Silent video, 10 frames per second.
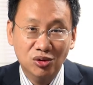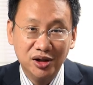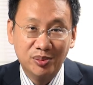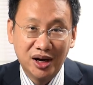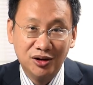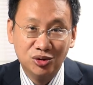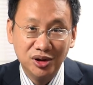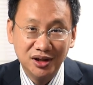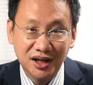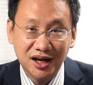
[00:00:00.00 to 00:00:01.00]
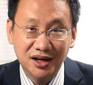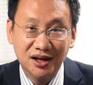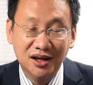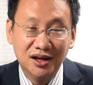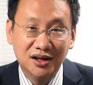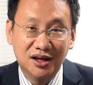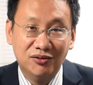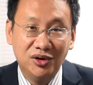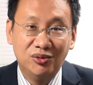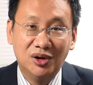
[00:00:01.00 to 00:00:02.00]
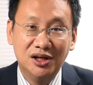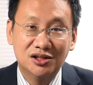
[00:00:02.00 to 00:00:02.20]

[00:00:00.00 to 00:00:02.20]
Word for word: only by doing that can we really